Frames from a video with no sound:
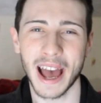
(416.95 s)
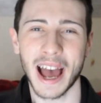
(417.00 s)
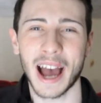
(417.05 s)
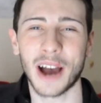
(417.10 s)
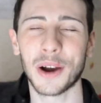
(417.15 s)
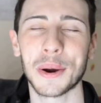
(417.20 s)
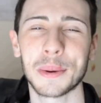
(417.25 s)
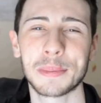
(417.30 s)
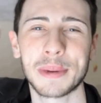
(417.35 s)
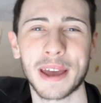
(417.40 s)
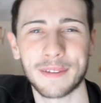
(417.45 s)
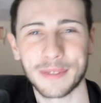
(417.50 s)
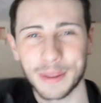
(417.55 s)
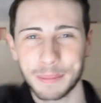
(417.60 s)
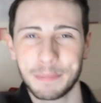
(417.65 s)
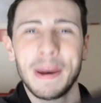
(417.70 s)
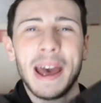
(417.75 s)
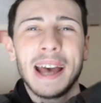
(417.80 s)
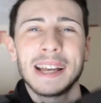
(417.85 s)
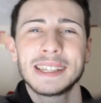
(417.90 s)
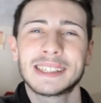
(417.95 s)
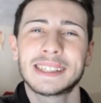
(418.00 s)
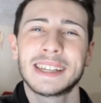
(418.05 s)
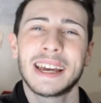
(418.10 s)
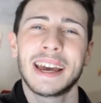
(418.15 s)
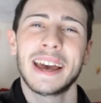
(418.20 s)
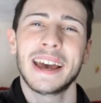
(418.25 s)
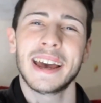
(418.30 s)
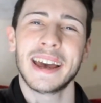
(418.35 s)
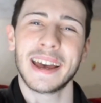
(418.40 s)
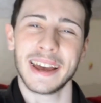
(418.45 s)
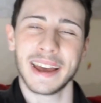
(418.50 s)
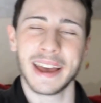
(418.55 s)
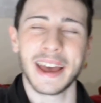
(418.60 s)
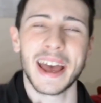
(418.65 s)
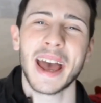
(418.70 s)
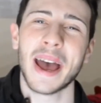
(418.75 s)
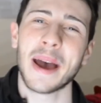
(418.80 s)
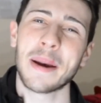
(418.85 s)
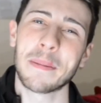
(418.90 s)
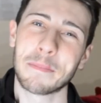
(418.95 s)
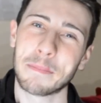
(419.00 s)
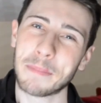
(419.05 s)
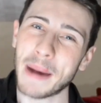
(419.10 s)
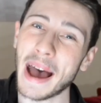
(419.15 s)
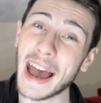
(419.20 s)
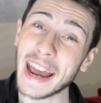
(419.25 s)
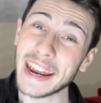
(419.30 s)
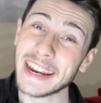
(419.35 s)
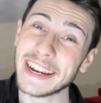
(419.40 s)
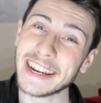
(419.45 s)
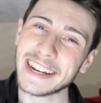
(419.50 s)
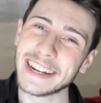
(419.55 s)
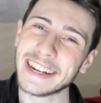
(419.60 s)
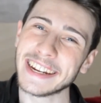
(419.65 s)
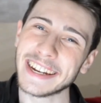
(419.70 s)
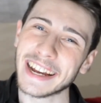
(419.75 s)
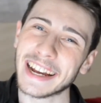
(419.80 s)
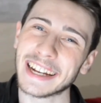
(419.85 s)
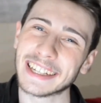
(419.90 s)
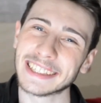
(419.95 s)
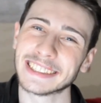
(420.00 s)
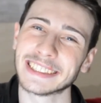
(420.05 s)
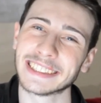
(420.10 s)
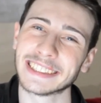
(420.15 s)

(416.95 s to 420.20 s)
I hope you have the best day. Bye!